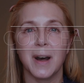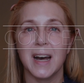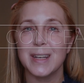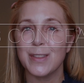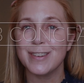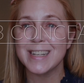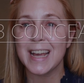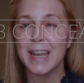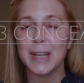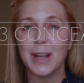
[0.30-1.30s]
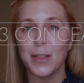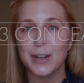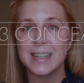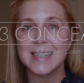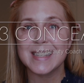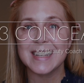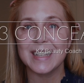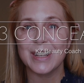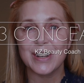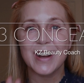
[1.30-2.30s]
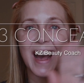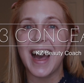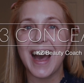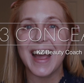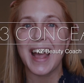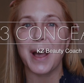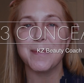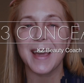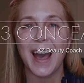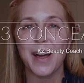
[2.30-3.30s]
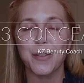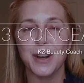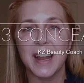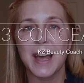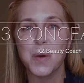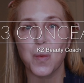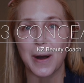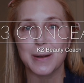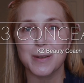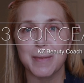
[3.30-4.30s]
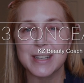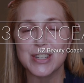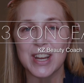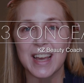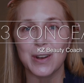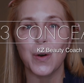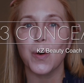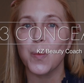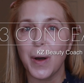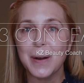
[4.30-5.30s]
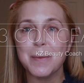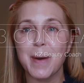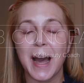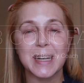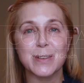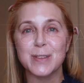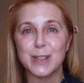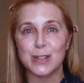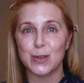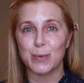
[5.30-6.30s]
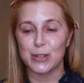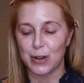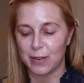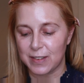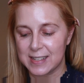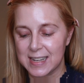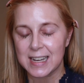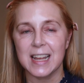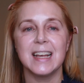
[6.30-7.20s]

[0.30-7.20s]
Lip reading: Another day, another concealer. Hi, I'm Catherine and welcome to my channel, or welcome back if this is a return visit.